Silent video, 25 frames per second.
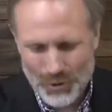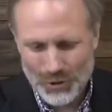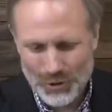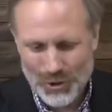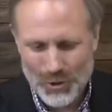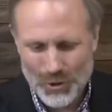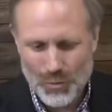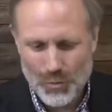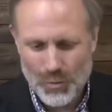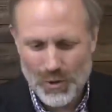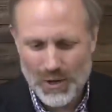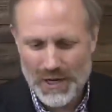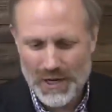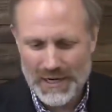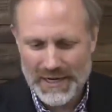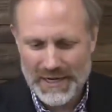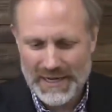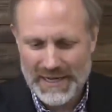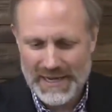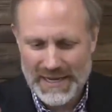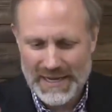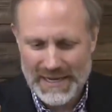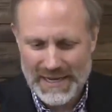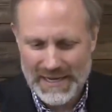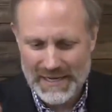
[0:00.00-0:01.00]
well, look, we're going
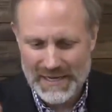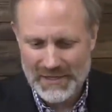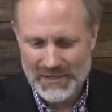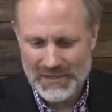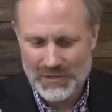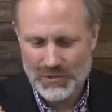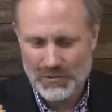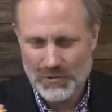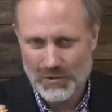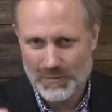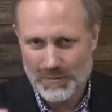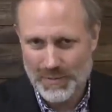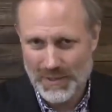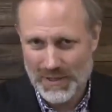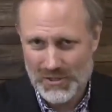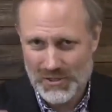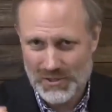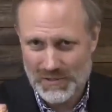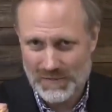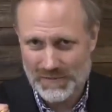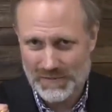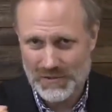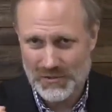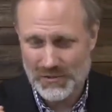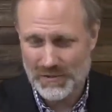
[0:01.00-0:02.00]
to get into a
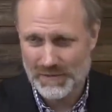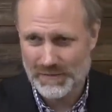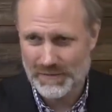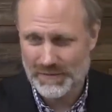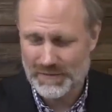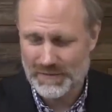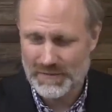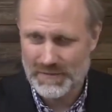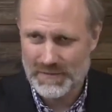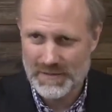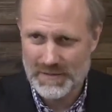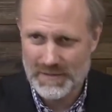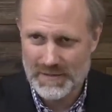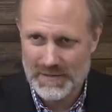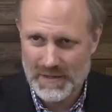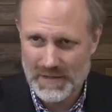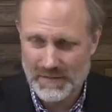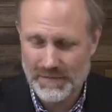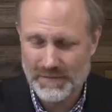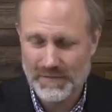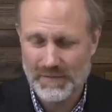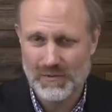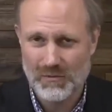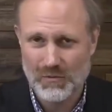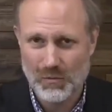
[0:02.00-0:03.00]
bunch of sort of
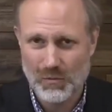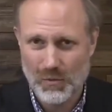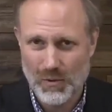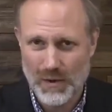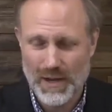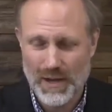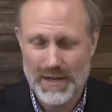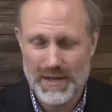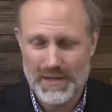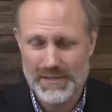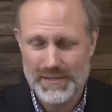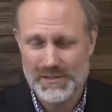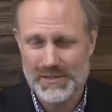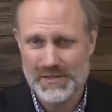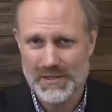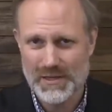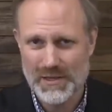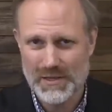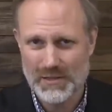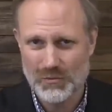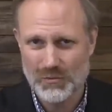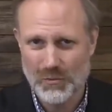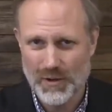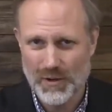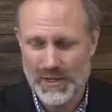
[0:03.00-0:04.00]
different ways
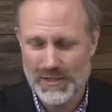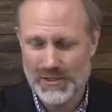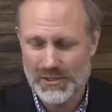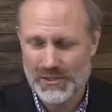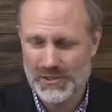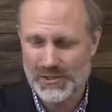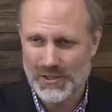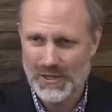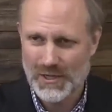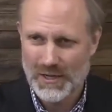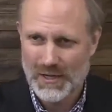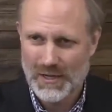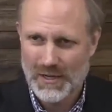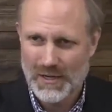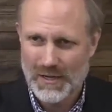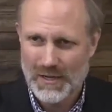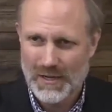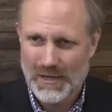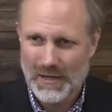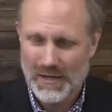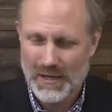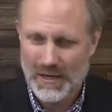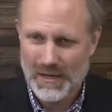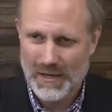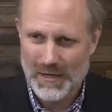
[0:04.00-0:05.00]
in which
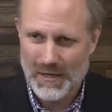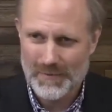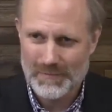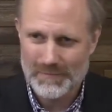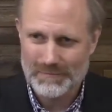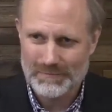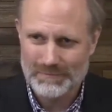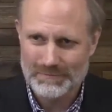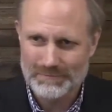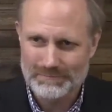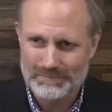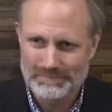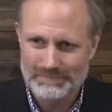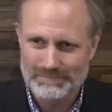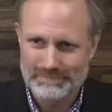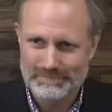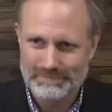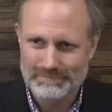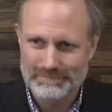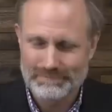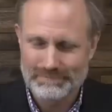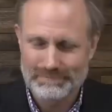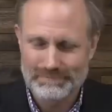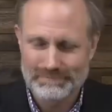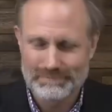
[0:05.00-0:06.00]
um,
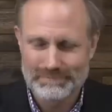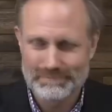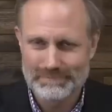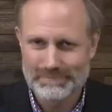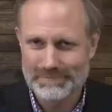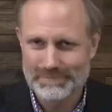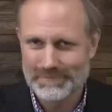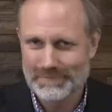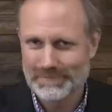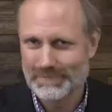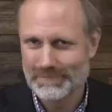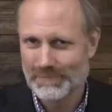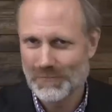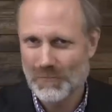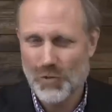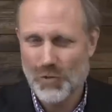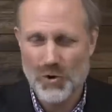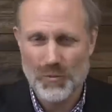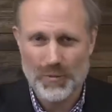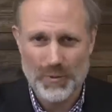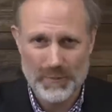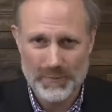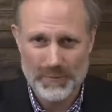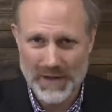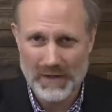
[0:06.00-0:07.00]

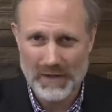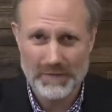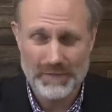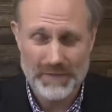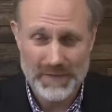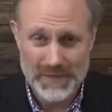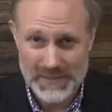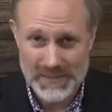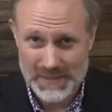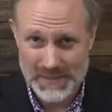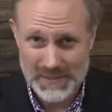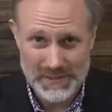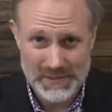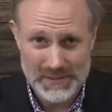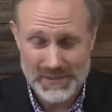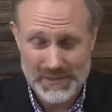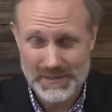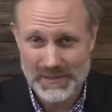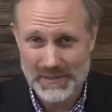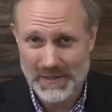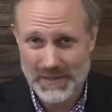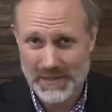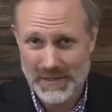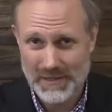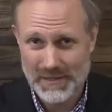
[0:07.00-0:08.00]
corporate
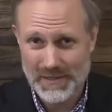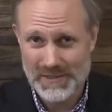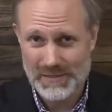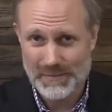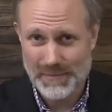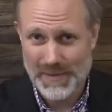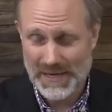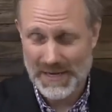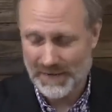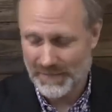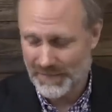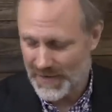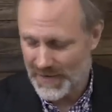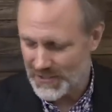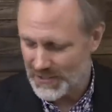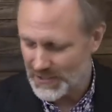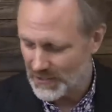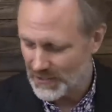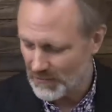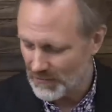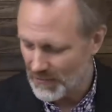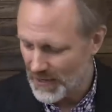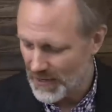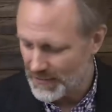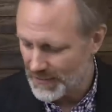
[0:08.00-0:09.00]
malfeasance uh, is
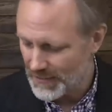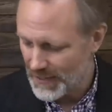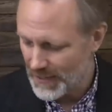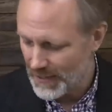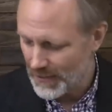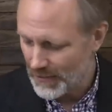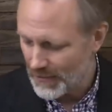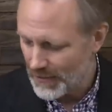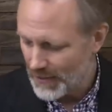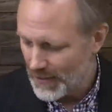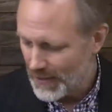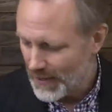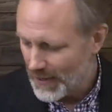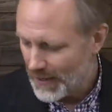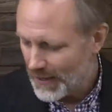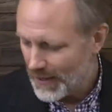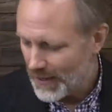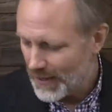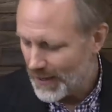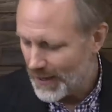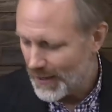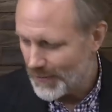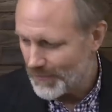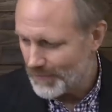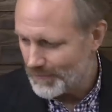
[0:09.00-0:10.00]
manifesting right now.
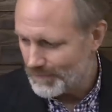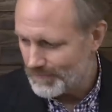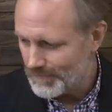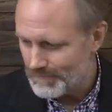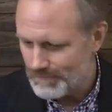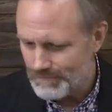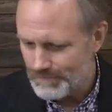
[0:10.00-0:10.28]
Um,